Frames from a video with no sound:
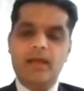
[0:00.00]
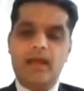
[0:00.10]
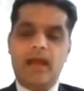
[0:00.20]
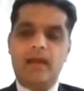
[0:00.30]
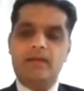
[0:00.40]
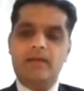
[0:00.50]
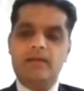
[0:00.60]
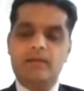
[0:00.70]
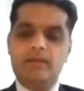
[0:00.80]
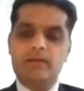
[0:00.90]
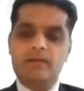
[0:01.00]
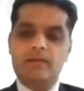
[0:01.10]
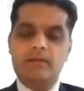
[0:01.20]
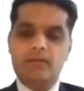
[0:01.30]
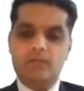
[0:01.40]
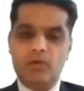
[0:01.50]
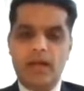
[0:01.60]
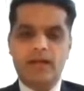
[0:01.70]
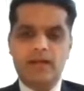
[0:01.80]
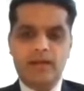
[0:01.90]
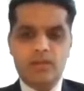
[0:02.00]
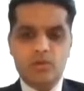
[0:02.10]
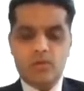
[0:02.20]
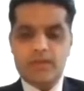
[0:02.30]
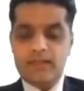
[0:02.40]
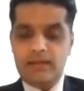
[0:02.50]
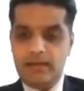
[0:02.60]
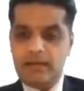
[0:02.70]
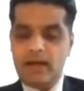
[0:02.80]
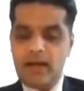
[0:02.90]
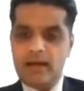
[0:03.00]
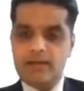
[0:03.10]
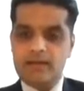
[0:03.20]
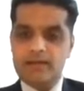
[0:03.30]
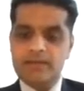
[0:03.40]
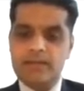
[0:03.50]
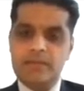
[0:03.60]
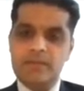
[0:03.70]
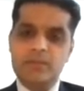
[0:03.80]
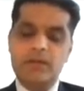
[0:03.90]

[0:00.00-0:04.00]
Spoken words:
And the volatility though is a little higher than other schemes,